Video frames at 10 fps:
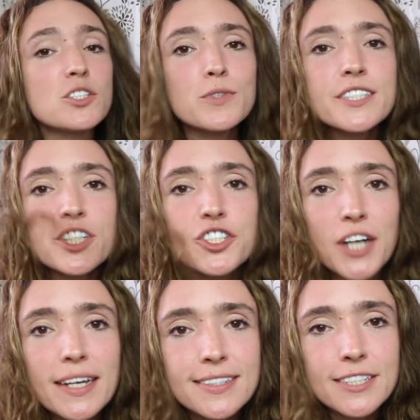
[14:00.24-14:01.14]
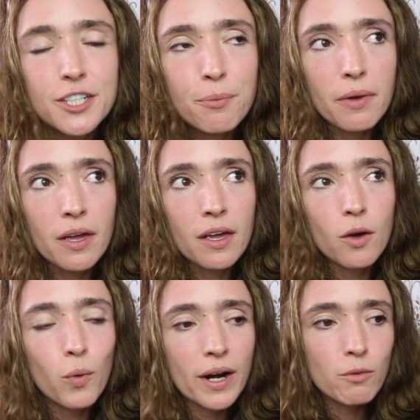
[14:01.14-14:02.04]
This was suggested to
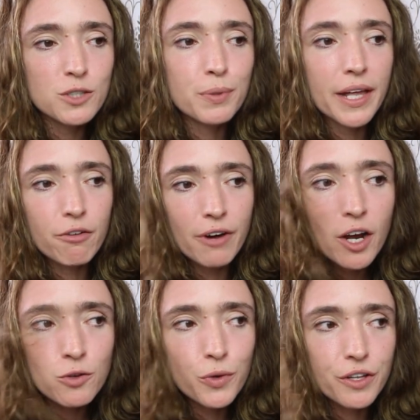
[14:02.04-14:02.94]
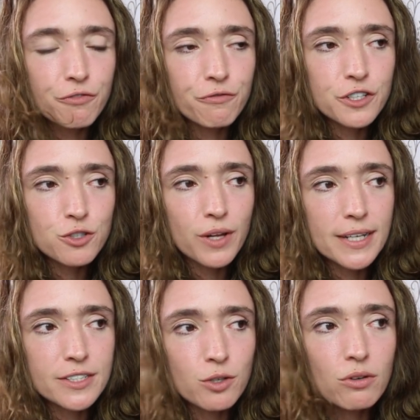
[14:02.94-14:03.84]
me when I was playing around with
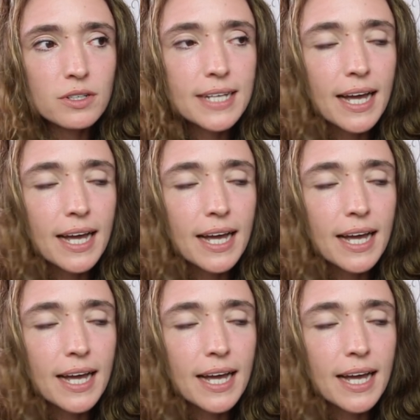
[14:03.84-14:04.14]
visualizing Google